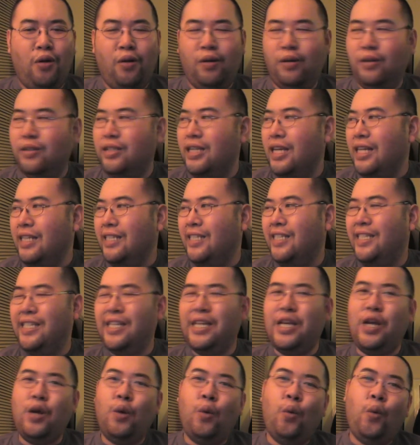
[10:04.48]
balls and
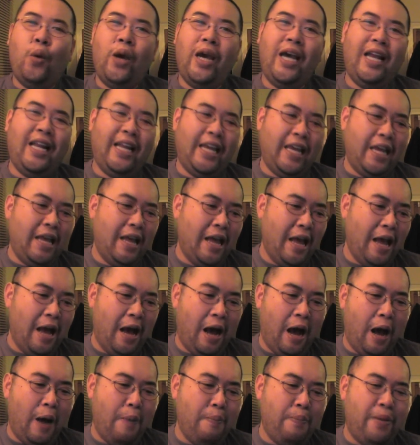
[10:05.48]
seeing Wheelie
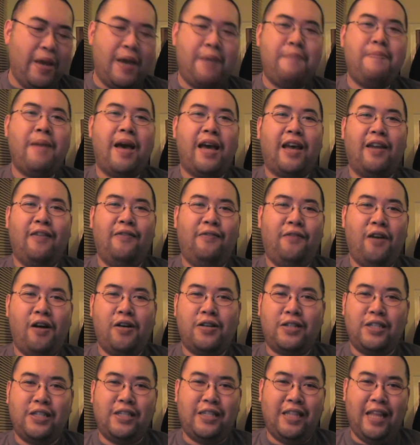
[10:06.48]
humping Megan
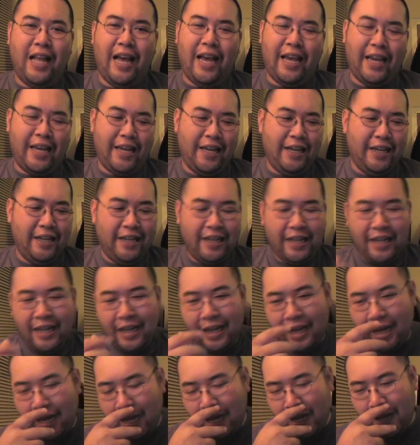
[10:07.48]
Fox's leg.
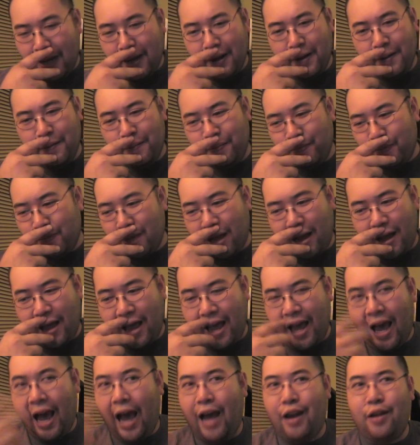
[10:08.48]

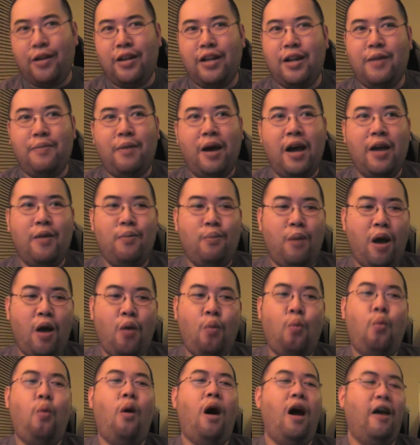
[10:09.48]
It had, you know,
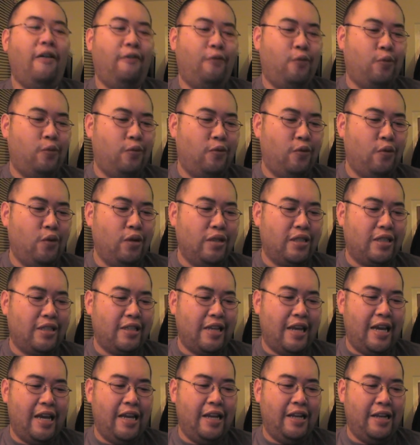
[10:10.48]
my wife
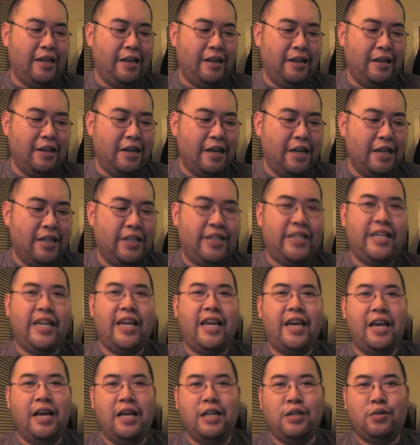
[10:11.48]
was in
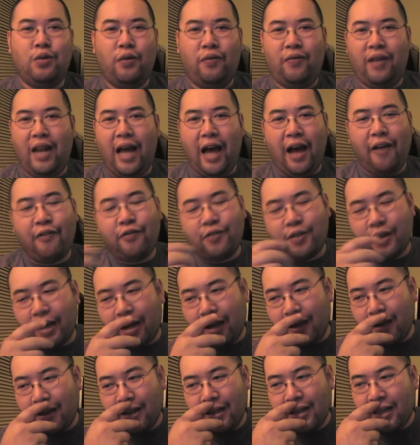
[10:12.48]
tears with
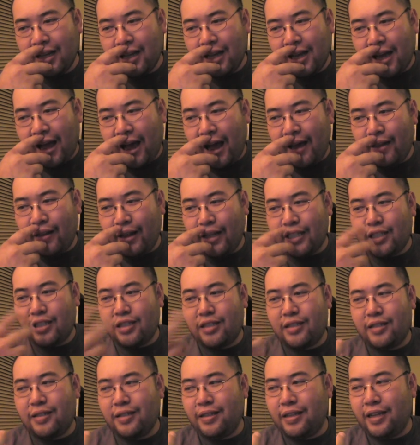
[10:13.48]
laughter. and
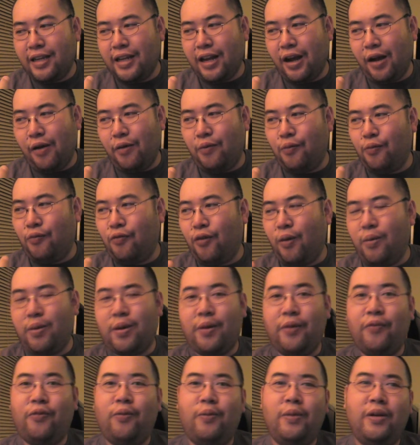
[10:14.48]
that's, you know,
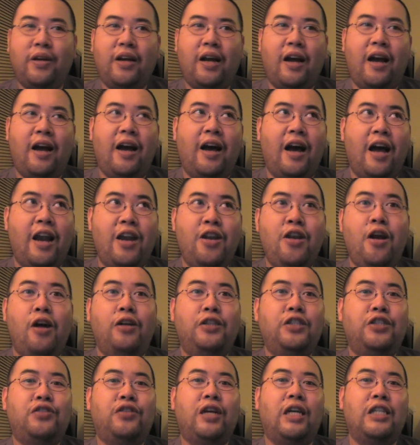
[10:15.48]
from coming from a
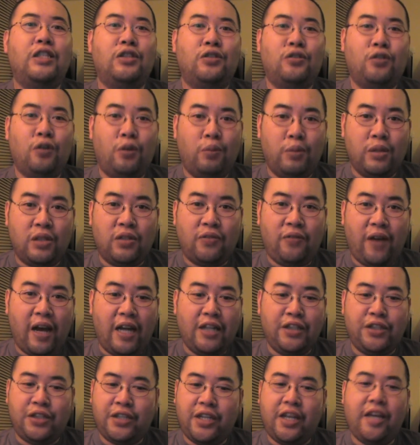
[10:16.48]
non-Transformers
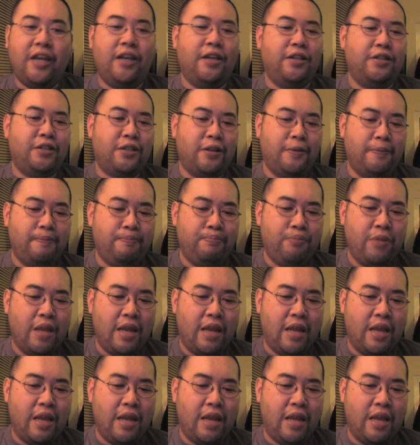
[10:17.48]
fan. She is,